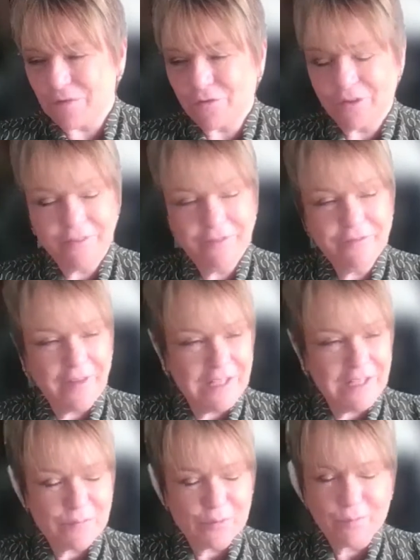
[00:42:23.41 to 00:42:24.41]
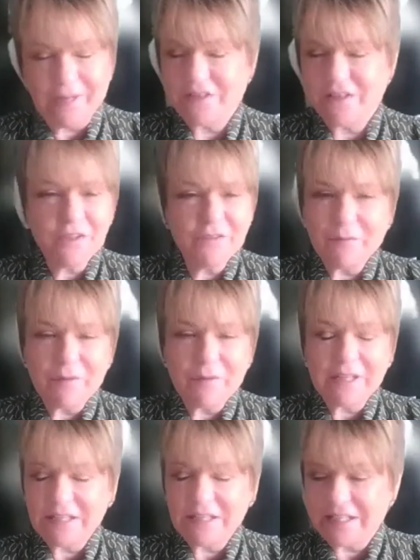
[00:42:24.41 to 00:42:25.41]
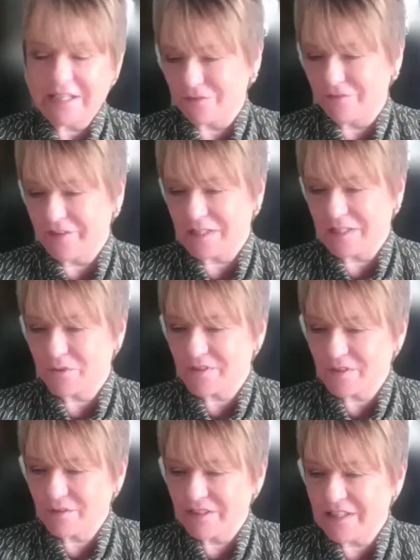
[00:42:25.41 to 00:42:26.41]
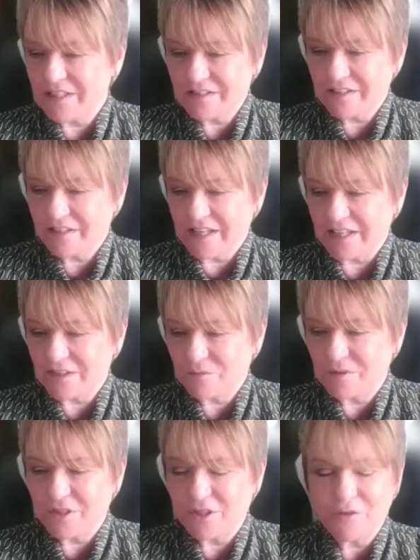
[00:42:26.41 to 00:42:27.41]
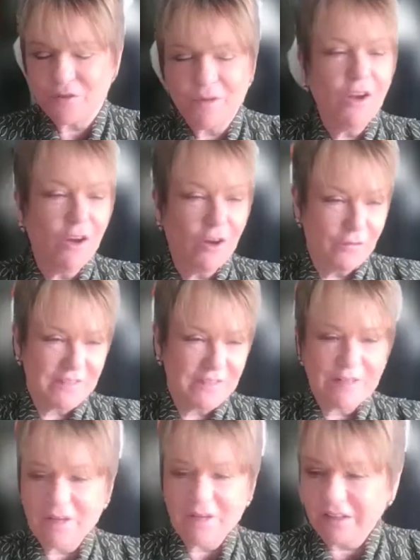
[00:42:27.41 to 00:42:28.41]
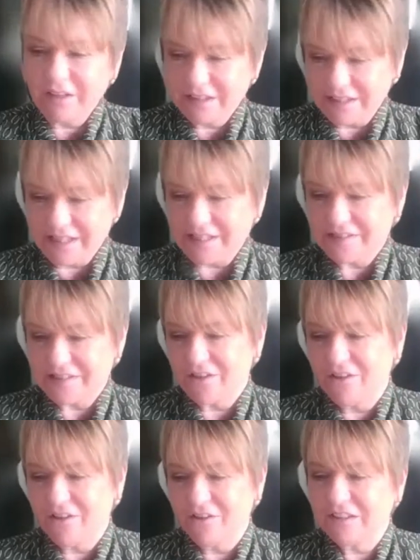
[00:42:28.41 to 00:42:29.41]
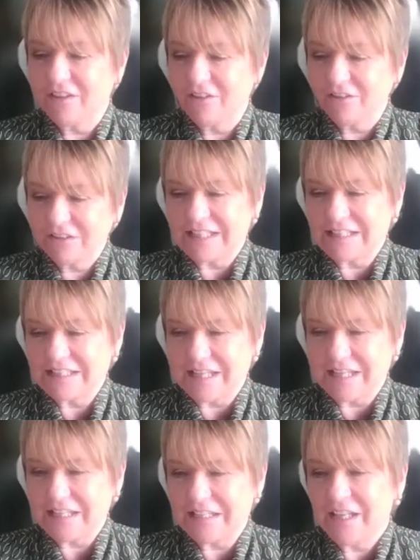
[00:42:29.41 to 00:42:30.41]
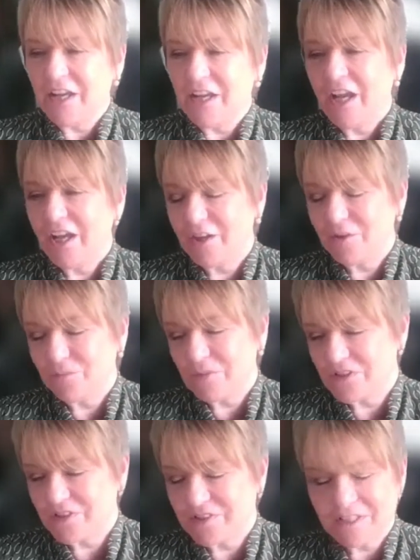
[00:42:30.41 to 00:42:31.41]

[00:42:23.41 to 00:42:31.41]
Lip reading: you've got a Facebook page. I don't think we're connected on Facebook, so I need to connect with you. Obviously, we are connected on LinkedIn, which